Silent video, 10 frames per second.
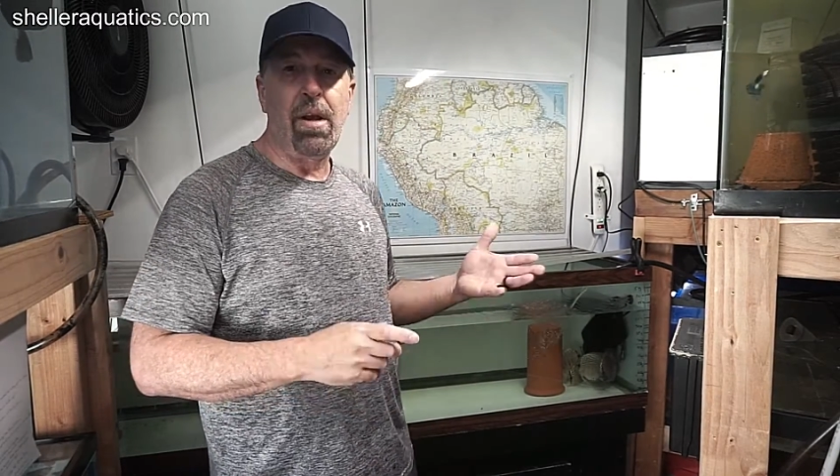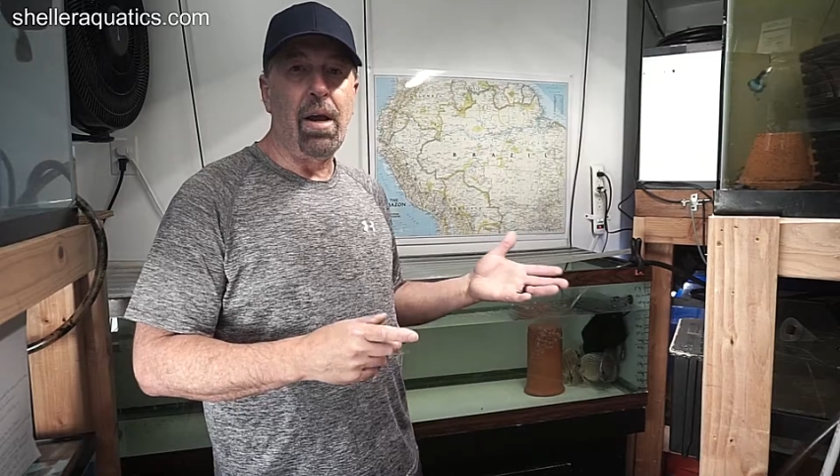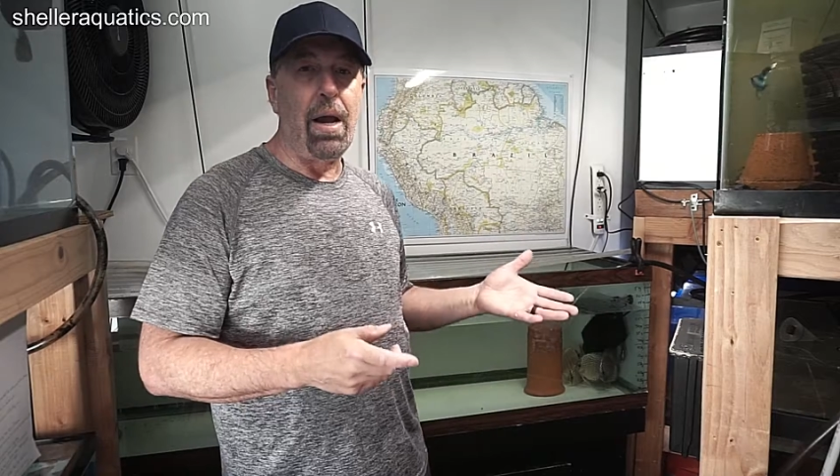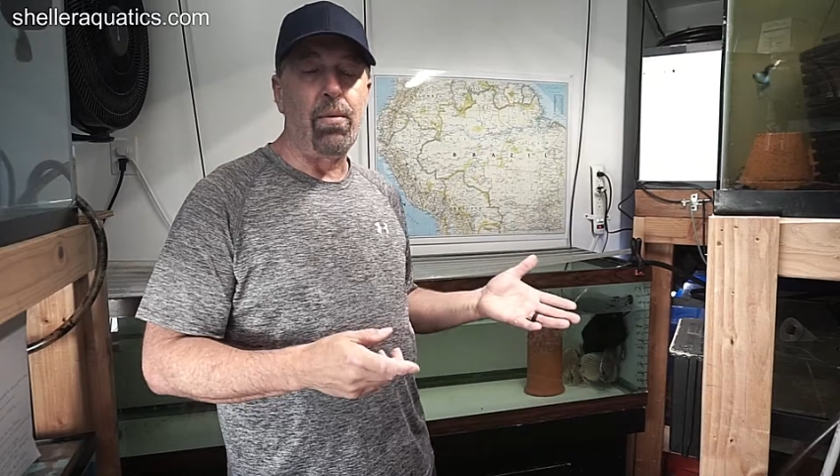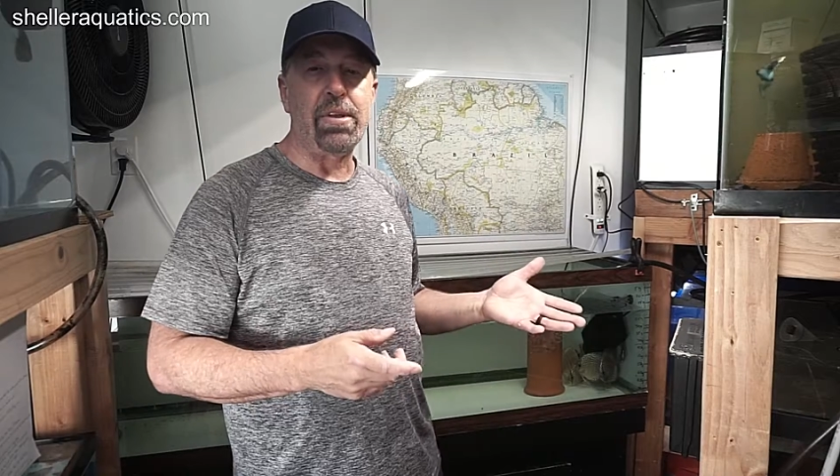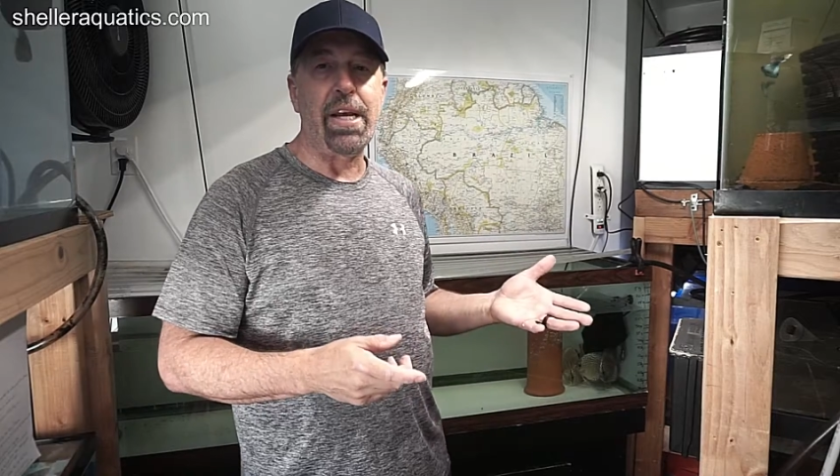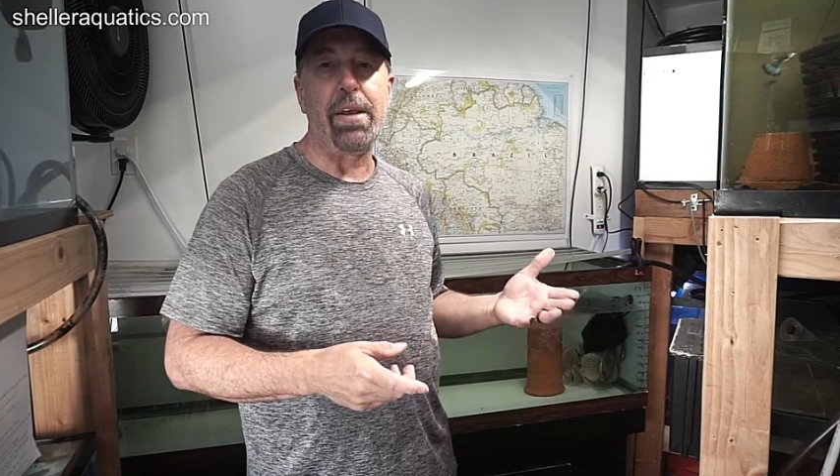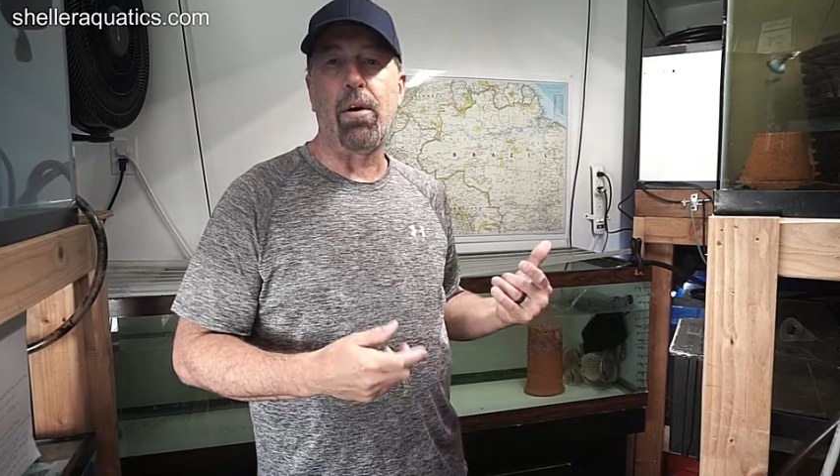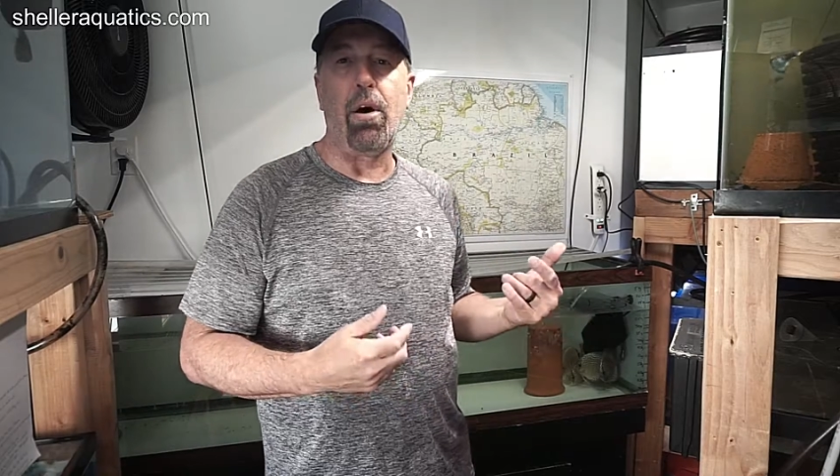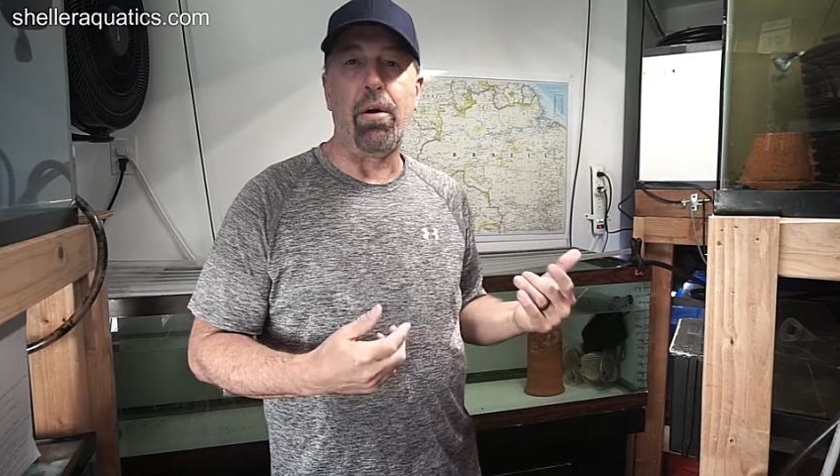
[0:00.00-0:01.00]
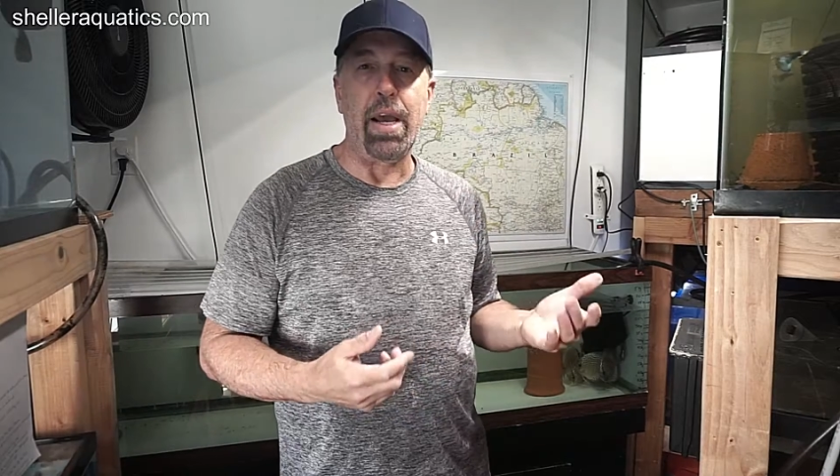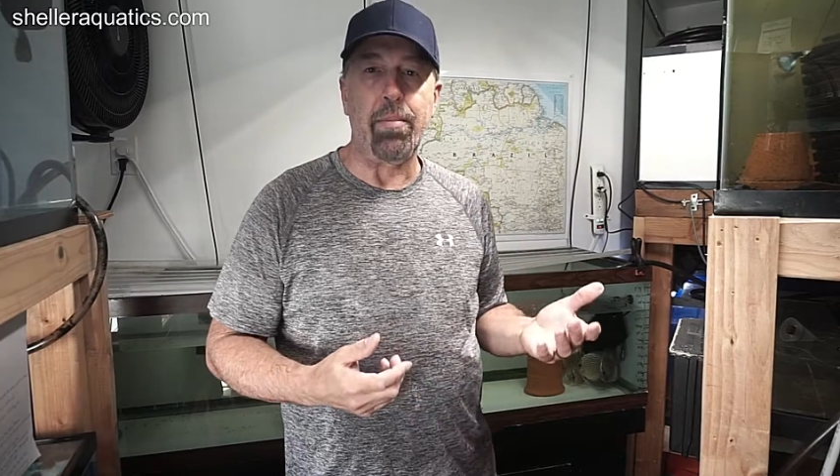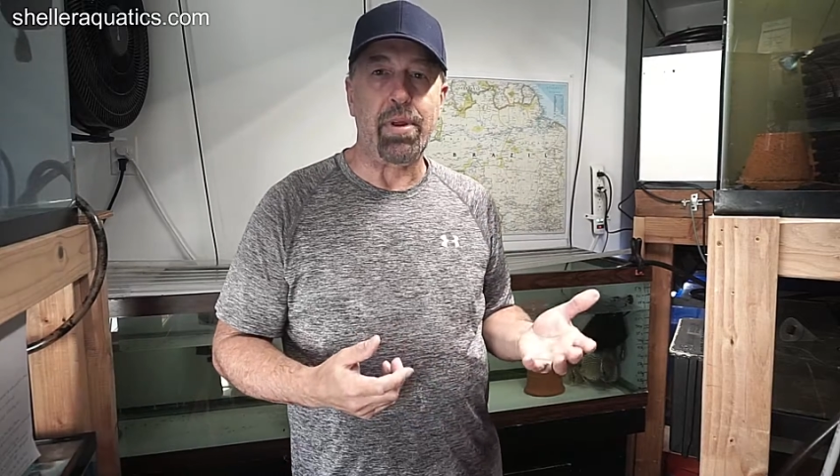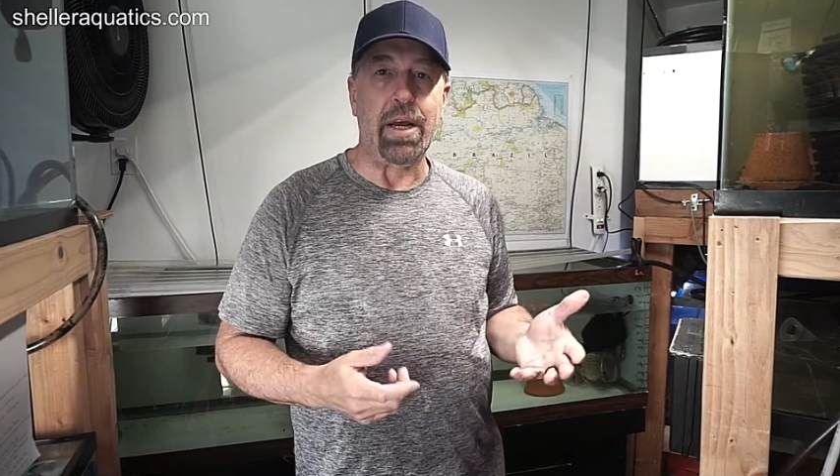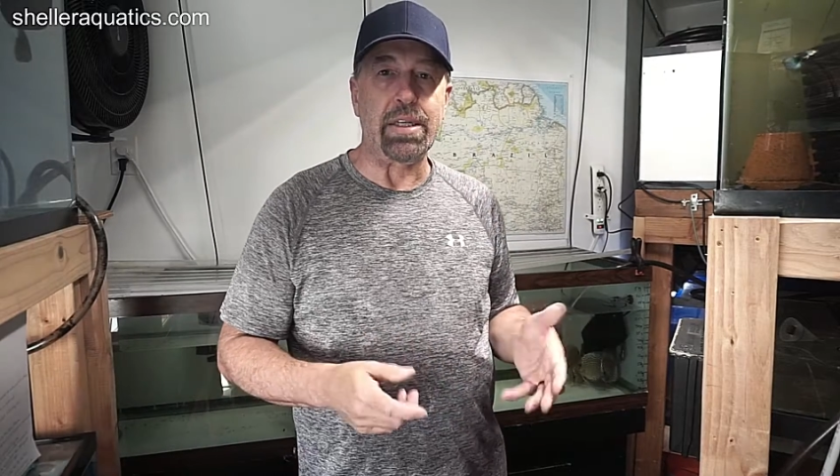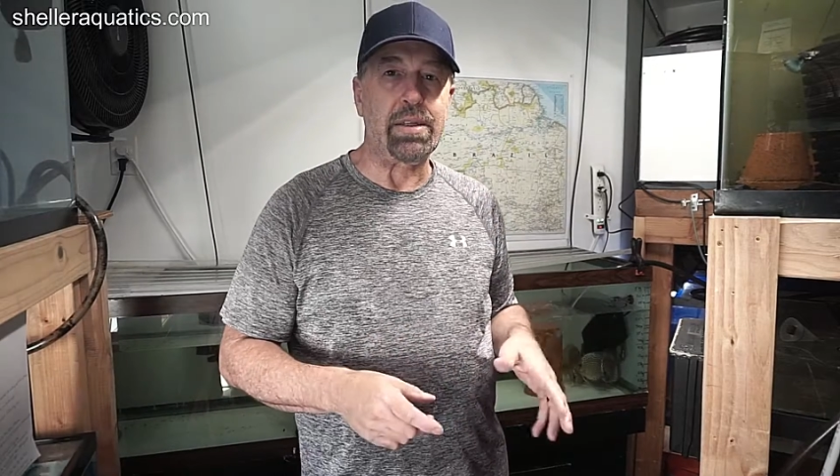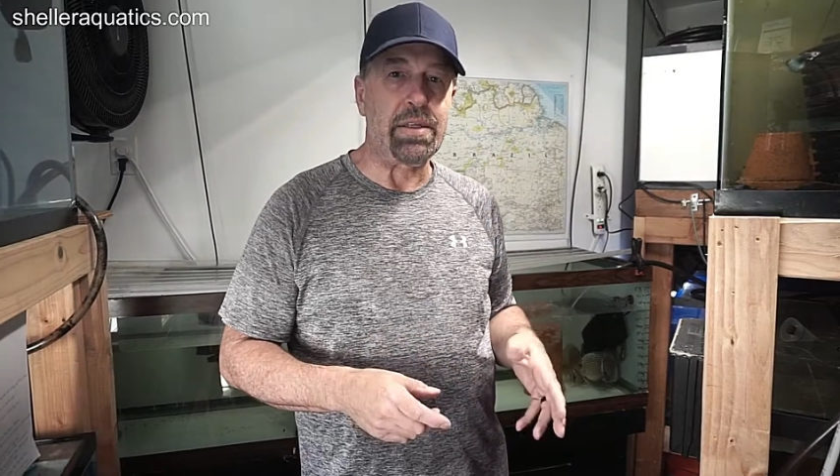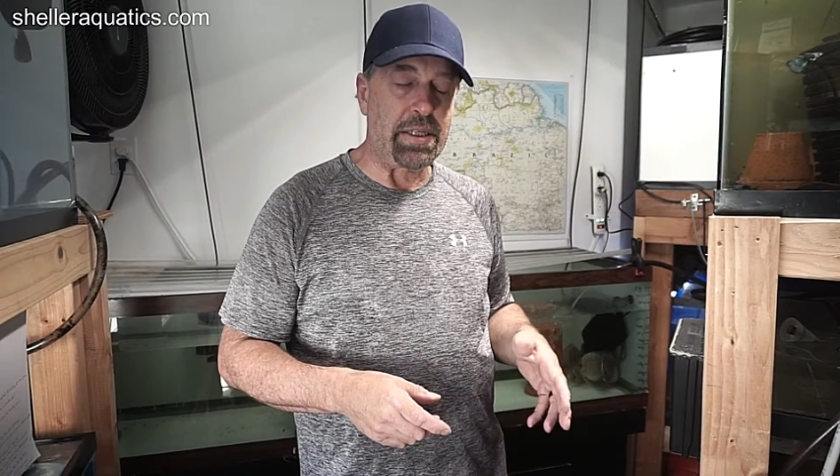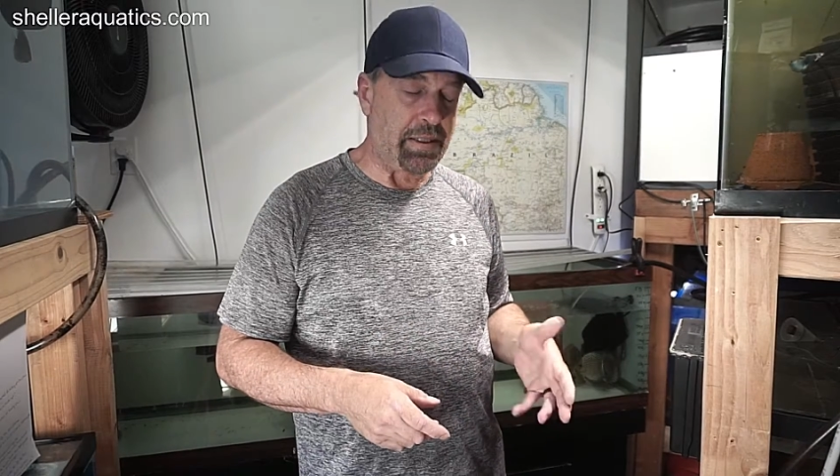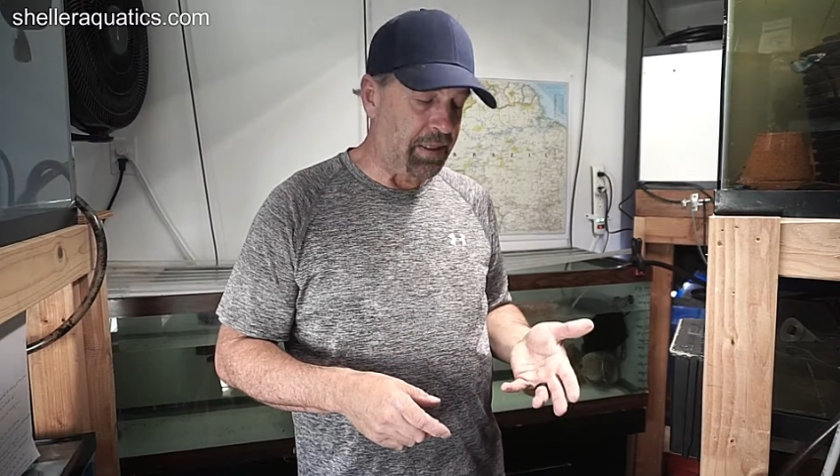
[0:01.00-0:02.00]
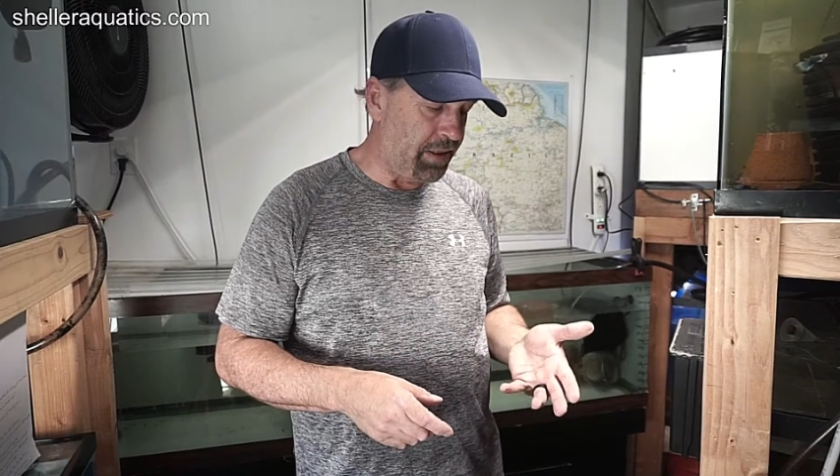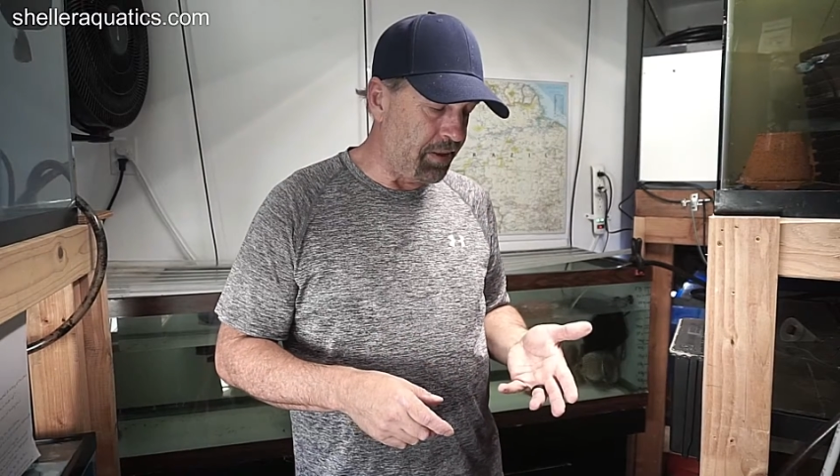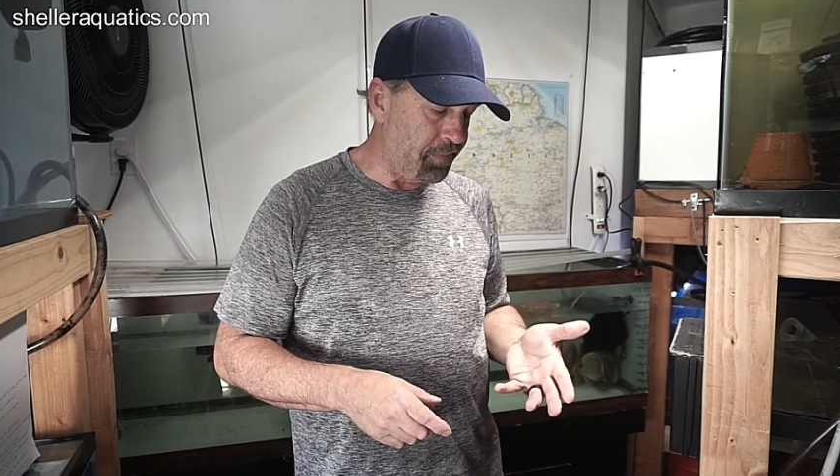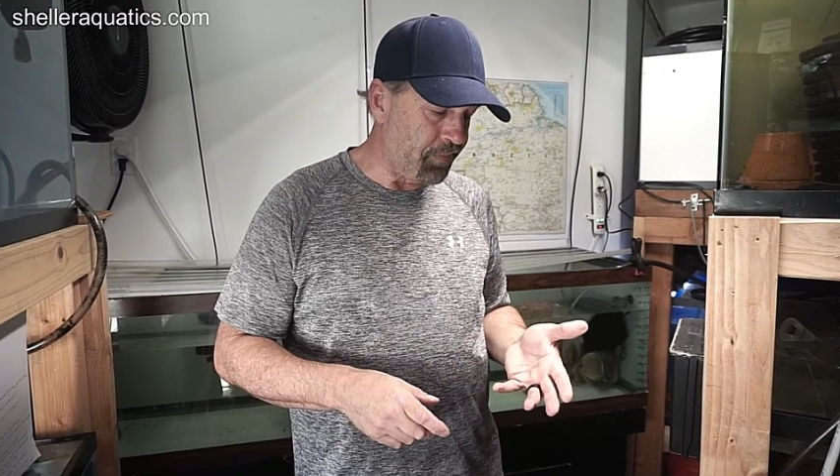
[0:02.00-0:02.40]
I would say they're all A+ Discus.